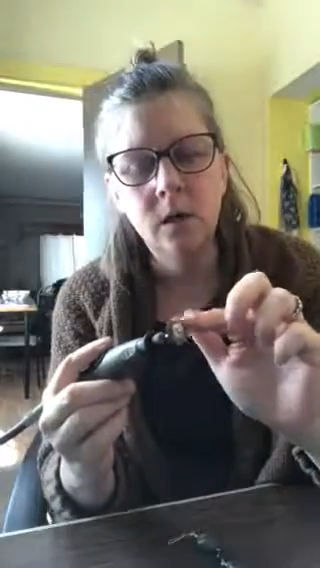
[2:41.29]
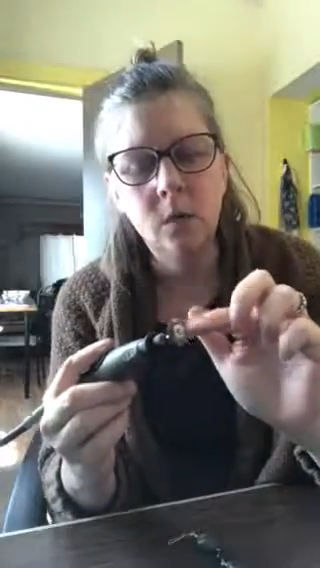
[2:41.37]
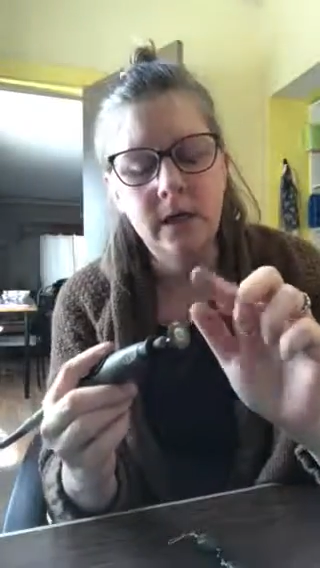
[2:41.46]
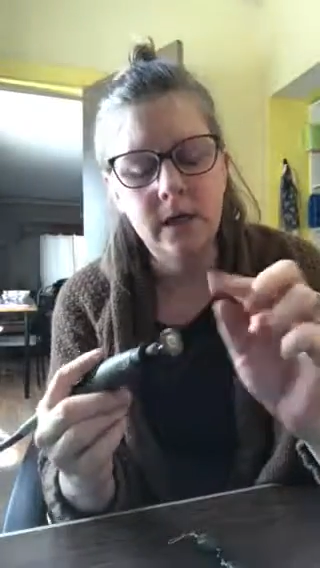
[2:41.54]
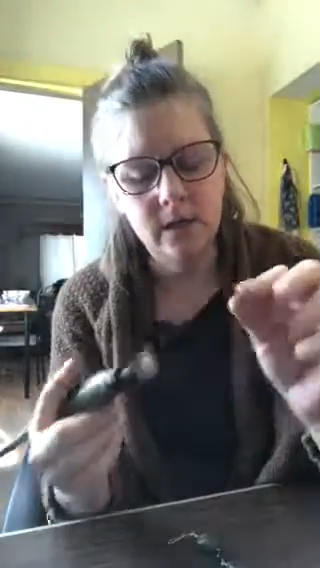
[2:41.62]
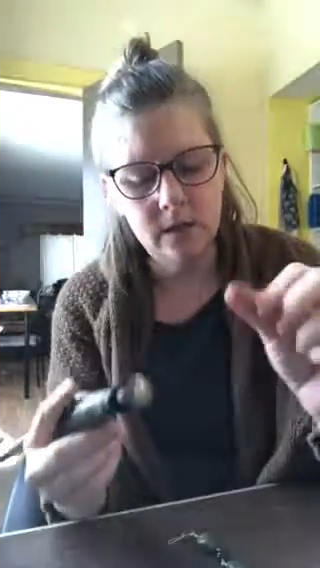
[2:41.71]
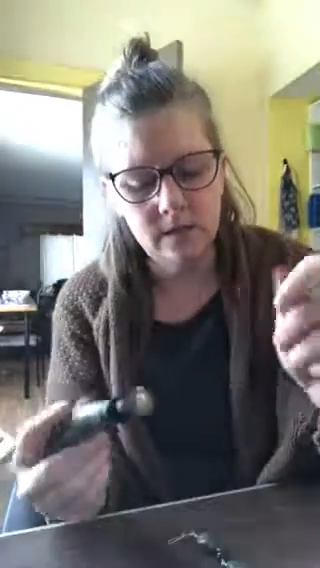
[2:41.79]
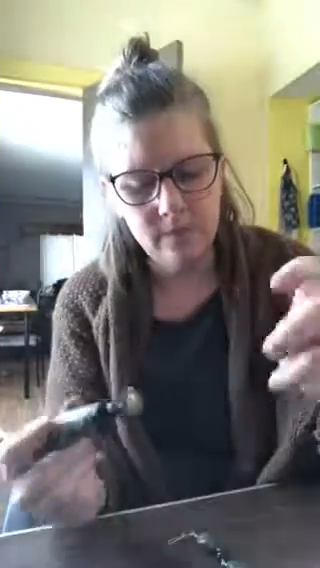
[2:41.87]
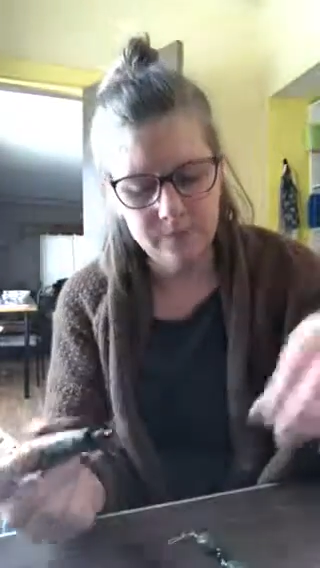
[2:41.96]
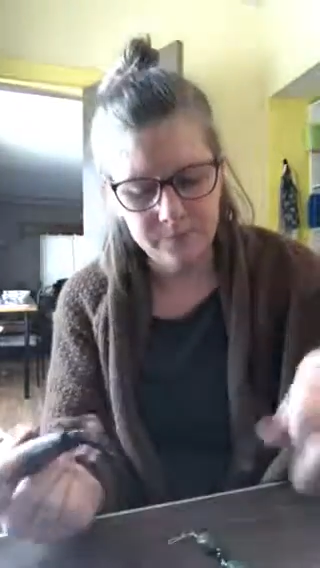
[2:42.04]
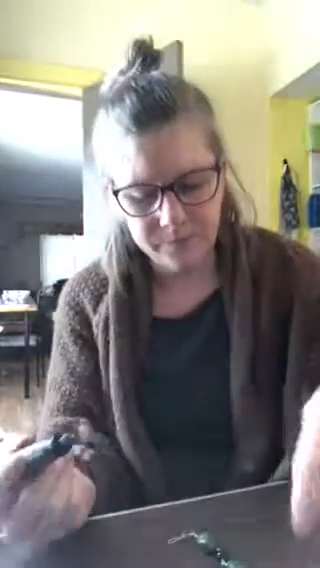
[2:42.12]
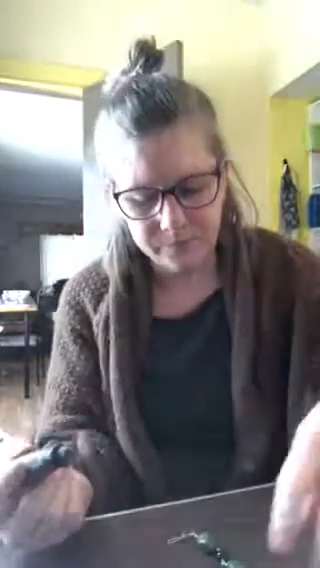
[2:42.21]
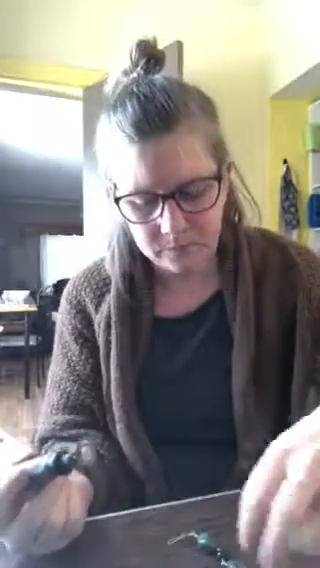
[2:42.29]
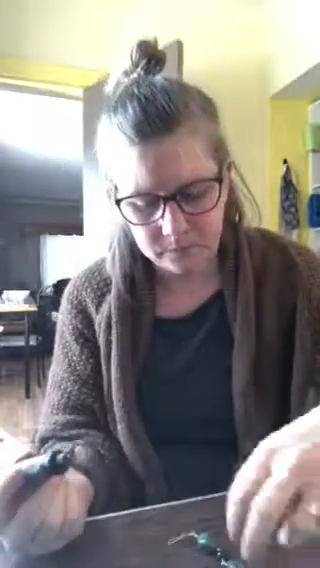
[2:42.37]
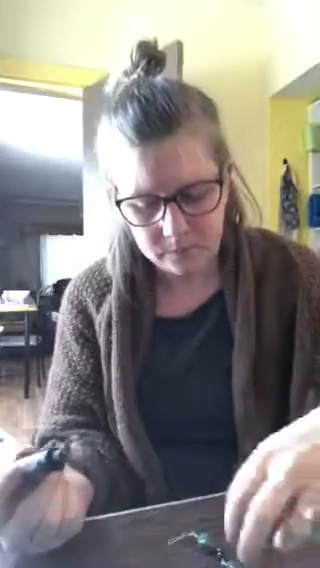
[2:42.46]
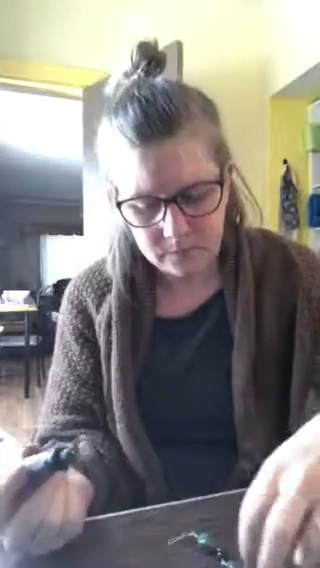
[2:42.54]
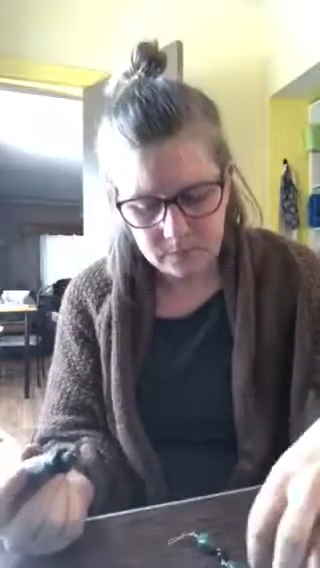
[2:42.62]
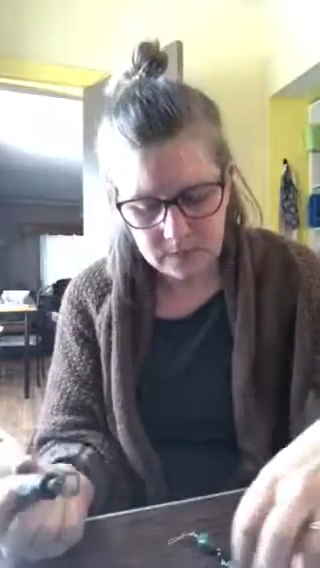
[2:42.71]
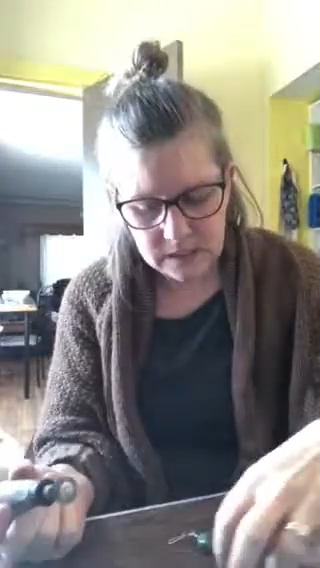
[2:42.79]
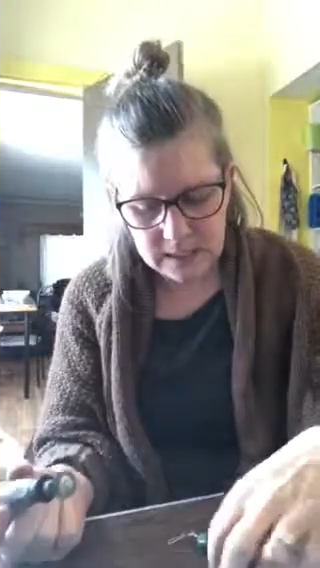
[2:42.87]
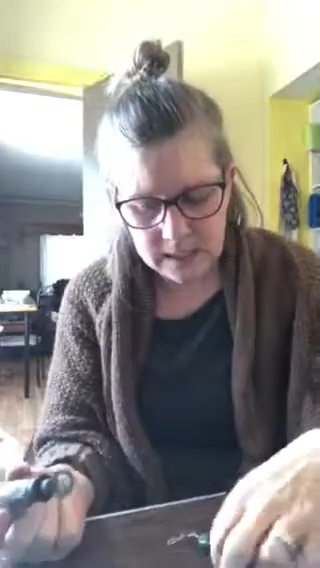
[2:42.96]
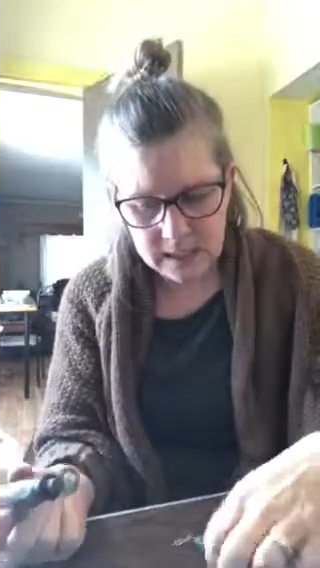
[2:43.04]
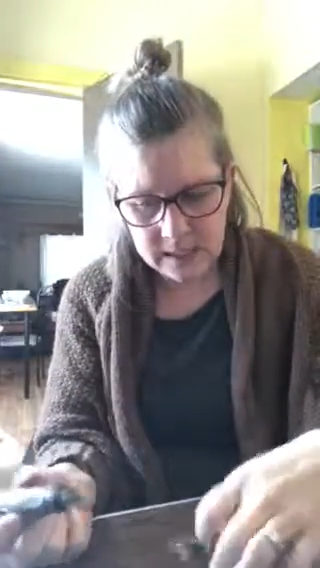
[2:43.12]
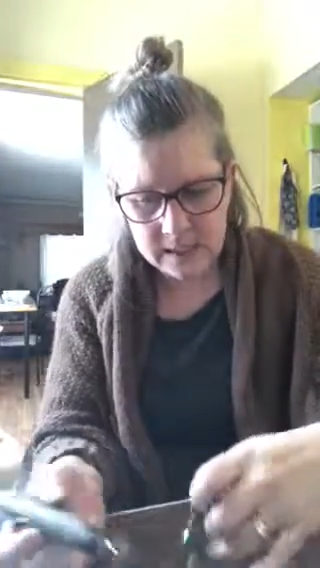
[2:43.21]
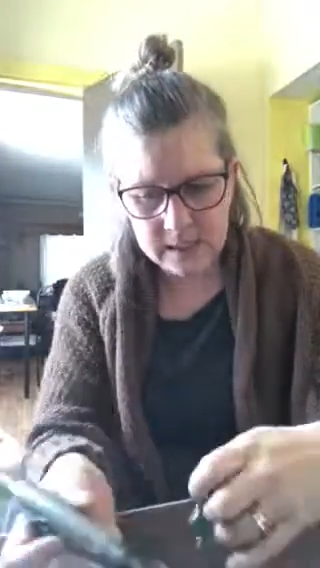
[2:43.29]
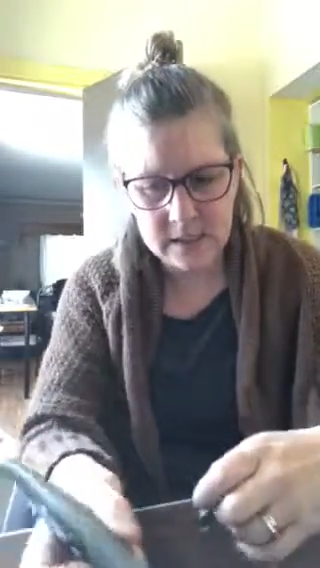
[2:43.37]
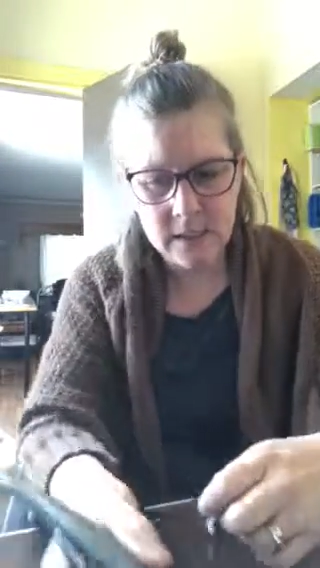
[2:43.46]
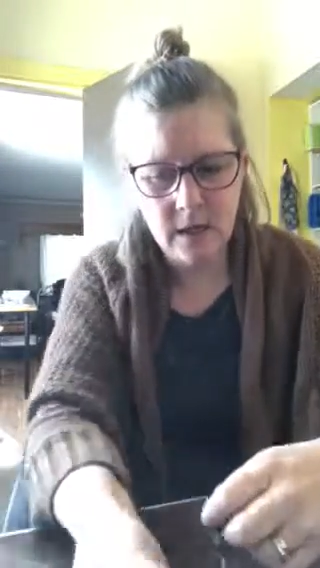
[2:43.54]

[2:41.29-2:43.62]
wheel, and